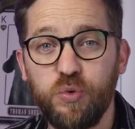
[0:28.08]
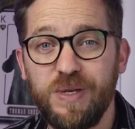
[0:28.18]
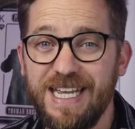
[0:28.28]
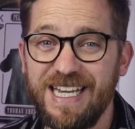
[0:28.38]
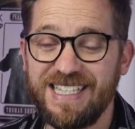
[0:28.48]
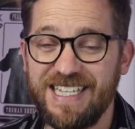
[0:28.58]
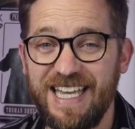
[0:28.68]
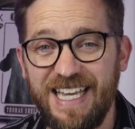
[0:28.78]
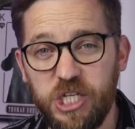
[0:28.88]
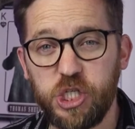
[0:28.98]
unique to
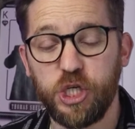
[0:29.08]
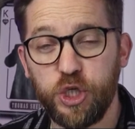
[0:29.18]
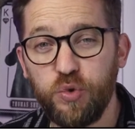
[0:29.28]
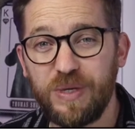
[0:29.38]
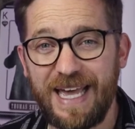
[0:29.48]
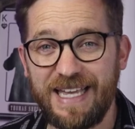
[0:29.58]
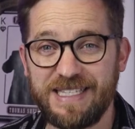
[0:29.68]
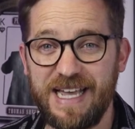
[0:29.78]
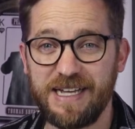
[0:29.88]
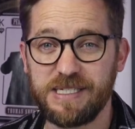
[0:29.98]
each UK
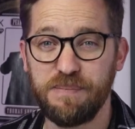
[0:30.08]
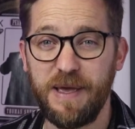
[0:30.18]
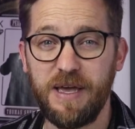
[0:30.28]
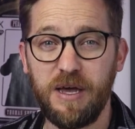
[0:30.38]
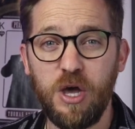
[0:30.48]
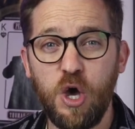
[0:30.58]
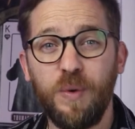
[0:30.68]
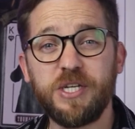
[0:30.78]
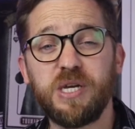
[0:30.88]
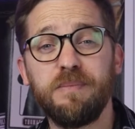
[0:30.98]
taxpayer,
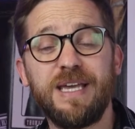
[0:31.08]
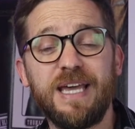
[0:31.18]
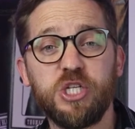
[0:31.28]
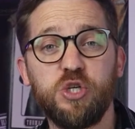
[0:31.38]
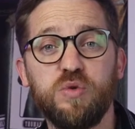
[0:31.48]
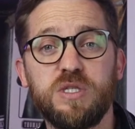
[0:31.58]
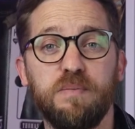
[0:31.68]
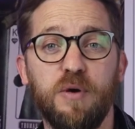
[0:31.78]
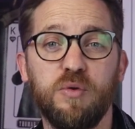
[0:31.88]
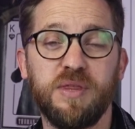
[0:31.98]
which can be issued to
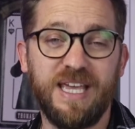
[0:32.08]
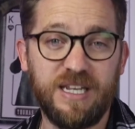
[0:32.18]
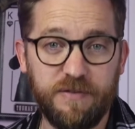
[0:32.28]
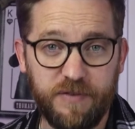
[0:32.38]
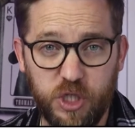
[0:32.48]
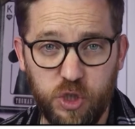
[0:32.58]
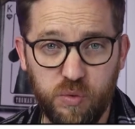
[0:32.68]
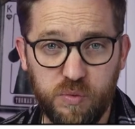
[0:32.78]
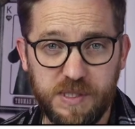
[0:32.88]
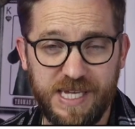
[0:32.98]
both
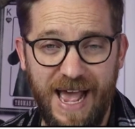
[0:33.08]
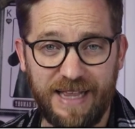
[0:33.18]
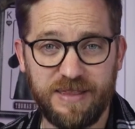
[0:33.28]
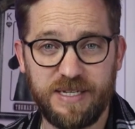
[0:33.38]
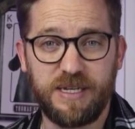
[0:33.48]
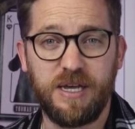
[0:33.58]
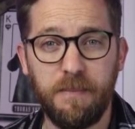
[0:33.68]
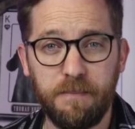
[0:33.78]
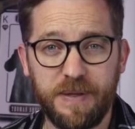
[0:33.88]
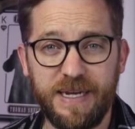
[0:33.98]
individuals and to
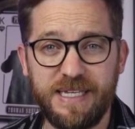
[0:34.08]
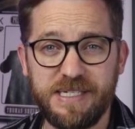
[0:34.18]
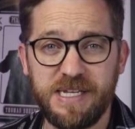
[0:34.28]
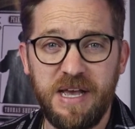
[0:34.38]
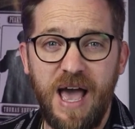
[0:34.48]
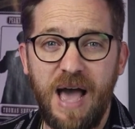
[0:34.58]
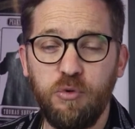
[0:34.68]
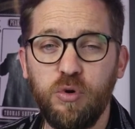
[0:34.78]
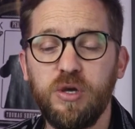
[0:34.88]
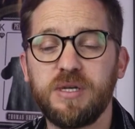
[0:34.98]
companies, and
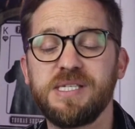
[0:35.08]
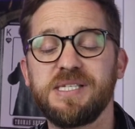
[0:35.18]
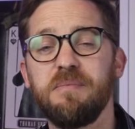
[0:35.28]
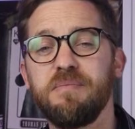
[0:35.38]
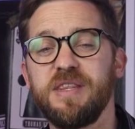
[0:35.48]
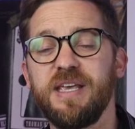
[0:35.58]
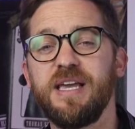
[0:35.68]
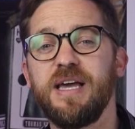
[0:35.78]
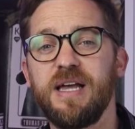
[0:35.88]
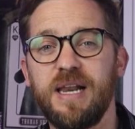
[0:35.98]
will look
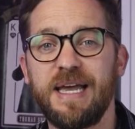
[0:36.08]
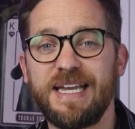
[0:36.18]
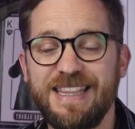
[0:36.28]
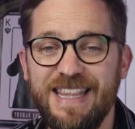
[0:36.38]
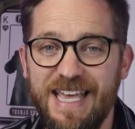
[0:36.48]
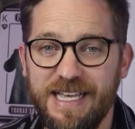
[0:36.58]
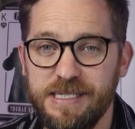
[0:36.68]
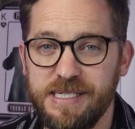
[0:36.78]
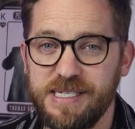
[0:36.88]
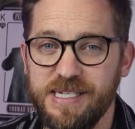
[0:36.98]
something like
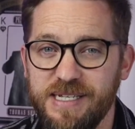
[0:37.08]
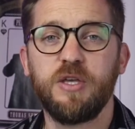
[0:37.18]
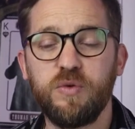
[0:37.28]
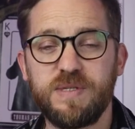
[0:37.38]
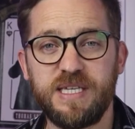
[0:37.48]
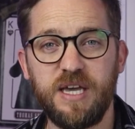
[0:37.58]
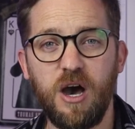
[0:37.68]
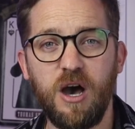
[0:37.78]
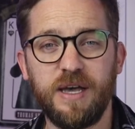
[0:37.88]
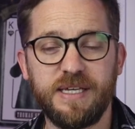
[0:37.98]
this. A
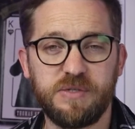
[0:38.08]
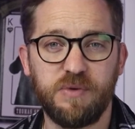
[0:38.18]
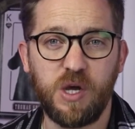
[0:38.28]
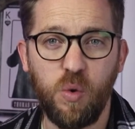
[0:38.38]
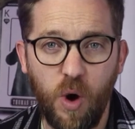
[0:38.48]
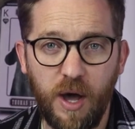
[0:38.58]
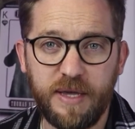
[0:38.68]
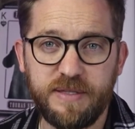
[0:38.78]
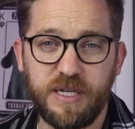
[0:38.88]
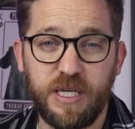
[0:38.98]
UTR is
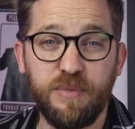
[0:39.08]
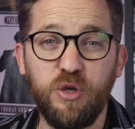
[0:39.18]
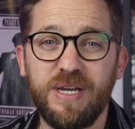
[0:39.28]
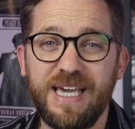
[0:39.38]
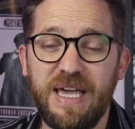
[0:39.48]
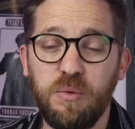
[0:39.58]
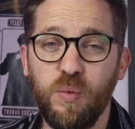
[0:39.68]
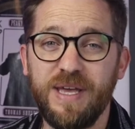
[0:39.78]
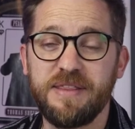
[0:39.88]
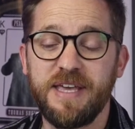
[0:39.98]
required to communicate
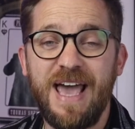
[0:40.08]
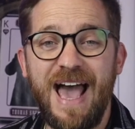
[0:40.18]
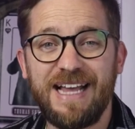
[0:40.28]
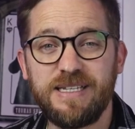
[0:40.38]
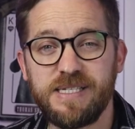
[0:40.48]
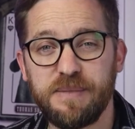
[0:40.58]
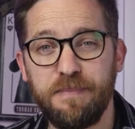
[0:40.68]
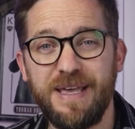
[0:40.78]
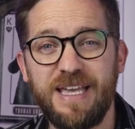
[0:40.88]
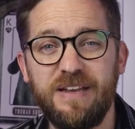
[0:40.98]
with and
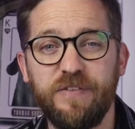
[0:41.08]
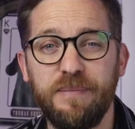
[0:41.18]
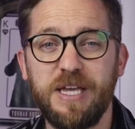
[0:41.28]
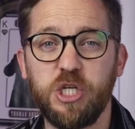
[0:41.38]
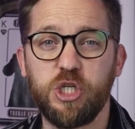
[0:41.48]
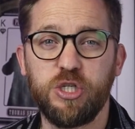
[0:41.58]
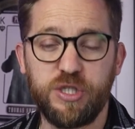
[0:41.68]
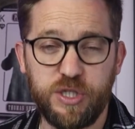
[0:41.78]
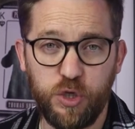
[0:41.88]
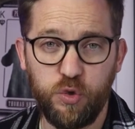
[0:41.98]
submit information
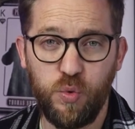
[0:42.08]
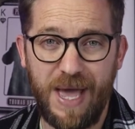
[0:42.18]
to